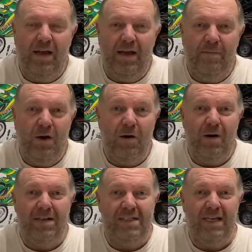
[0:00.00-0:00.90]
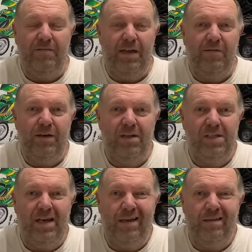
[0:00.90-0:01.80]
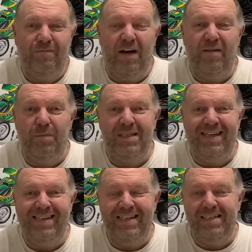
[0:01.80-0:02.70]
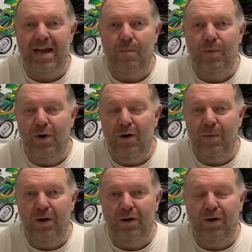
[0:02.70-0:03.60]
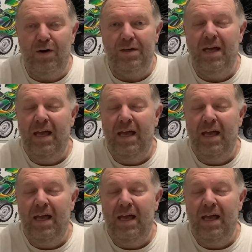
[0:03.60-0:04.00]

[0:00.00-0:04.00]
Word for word: EuroRC have given us a 5% discount promo code.